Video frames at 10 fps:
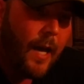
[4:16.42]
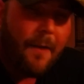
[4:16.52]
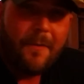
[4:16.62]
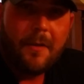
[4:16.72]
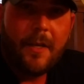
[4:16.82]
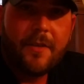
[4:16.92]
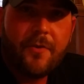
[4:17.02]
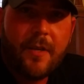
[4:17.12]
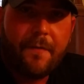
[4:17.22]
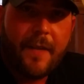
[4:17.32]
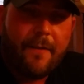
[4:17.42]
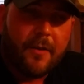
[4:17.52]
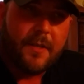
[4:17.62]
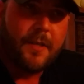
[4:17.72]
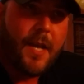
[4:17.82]
I really enjoy the
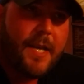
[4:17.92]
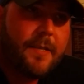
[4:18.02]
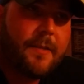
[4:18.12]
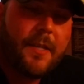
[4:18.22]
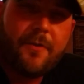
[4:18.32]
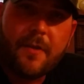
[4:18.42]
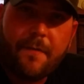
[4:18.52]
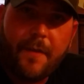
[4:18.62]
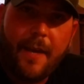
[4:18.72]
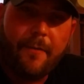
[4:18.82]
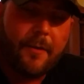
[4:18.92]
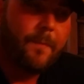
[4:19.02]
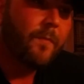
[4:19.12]
flavor. It's a nice citrus flavor.